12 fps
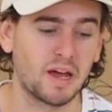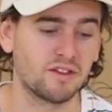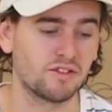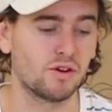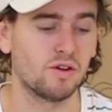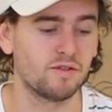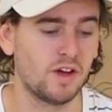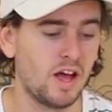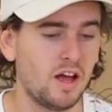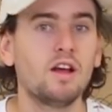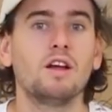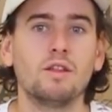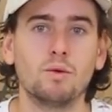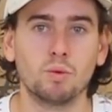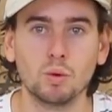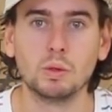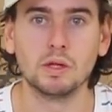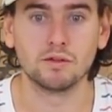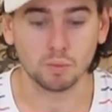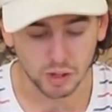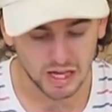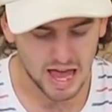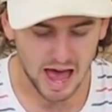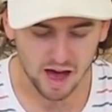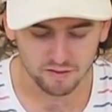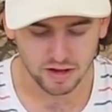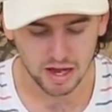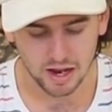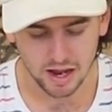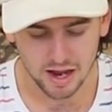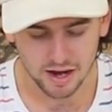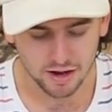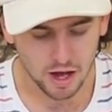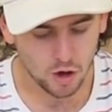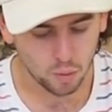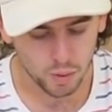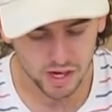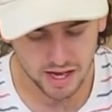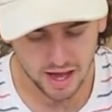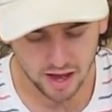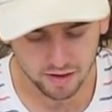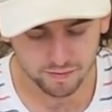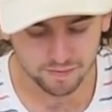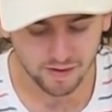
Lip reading: based off the rulers we have, and we get